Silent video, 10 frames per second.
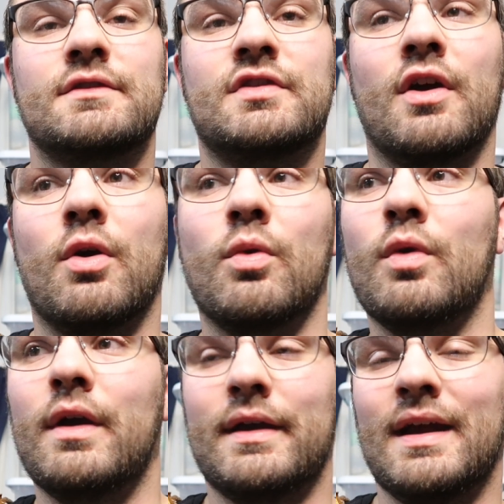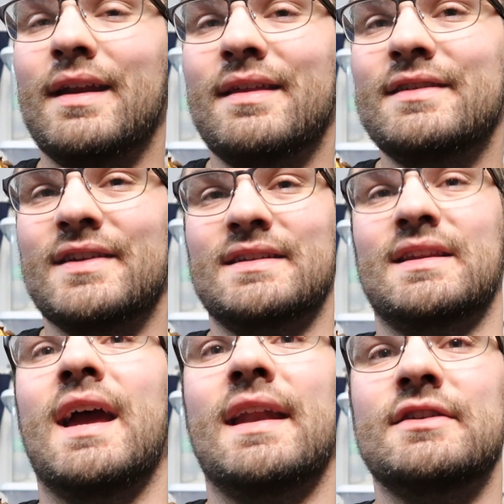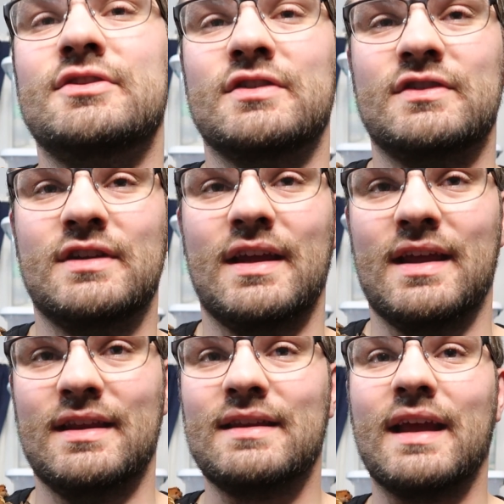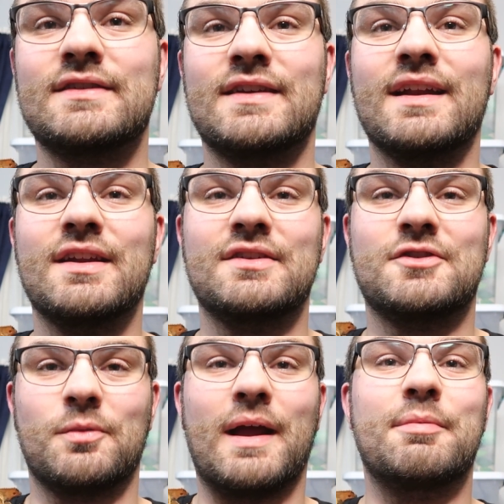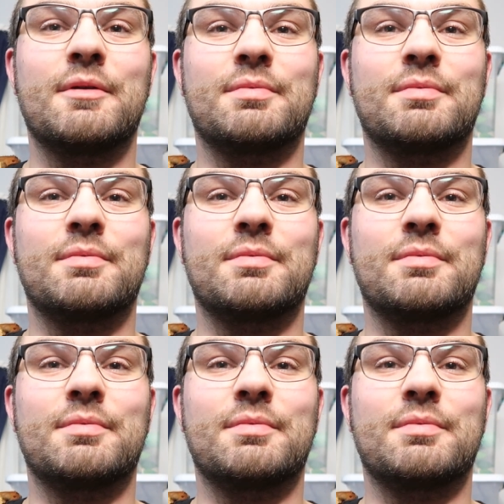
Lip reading: So kind of things like that is just, that's kind of to wrap